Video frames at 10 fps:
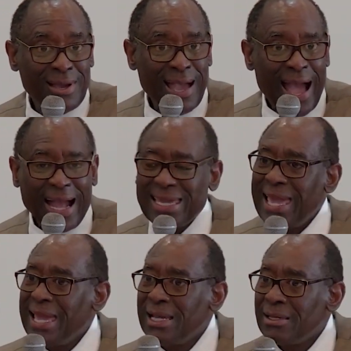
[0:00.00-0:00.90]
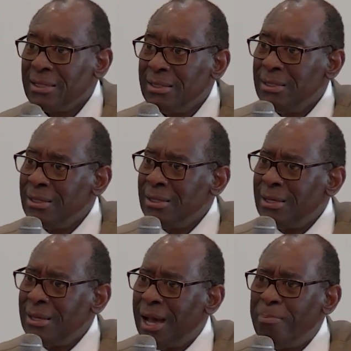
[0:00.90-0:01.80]
I can't
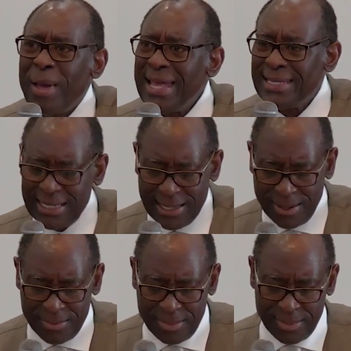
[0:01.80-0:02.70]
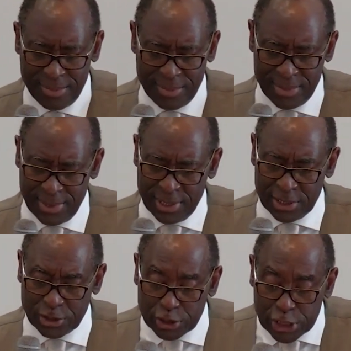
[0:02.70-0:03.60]
abandon him.
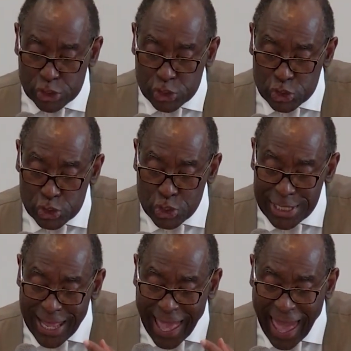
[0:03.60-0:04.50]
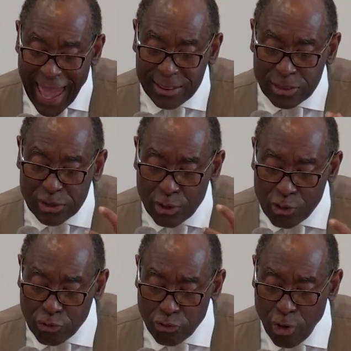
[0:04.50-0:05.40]
So she stood at the
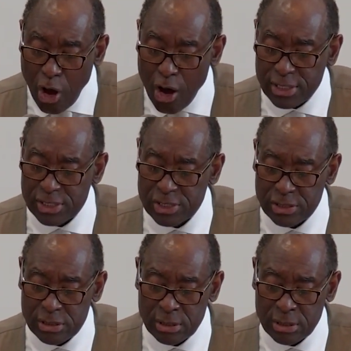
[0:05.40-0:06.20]
cross